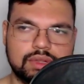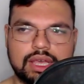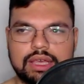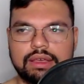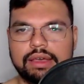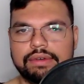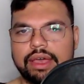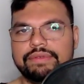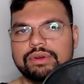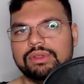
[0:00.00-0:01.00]

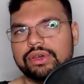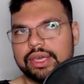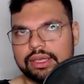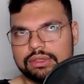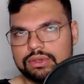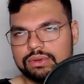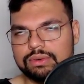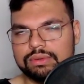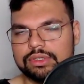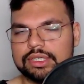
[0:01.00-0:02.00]
if you're looking
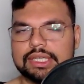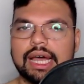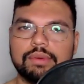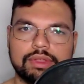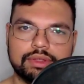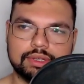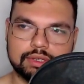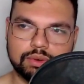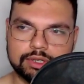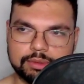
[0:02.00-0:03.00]
to decide whether this is
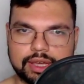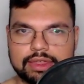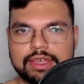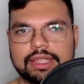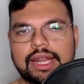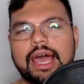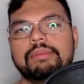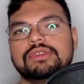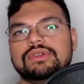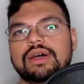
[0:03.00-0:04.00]
going to be a thing that
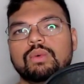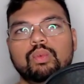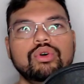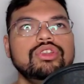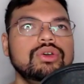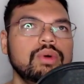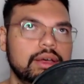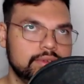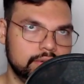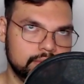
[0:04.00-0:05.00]
happens or not, would you
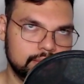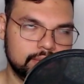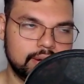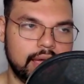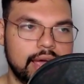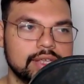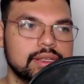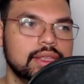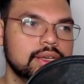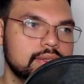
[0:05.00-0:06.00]
ever, as a
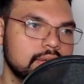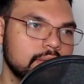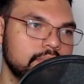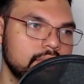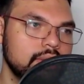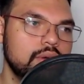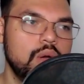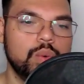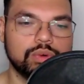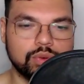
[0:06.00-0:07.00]
legacy company,
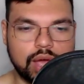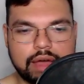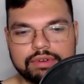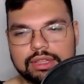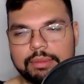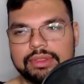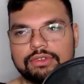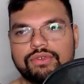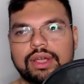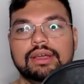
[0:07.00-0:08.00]
would you ever limit the
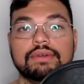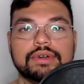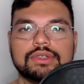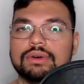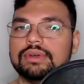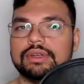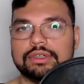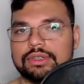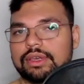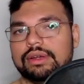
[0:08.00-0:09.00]
trading of your token, your
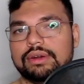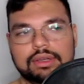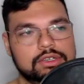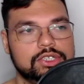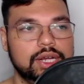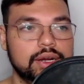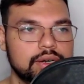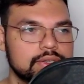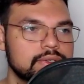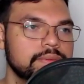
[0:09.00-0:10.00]
security, your
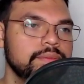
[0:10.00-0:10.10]
shares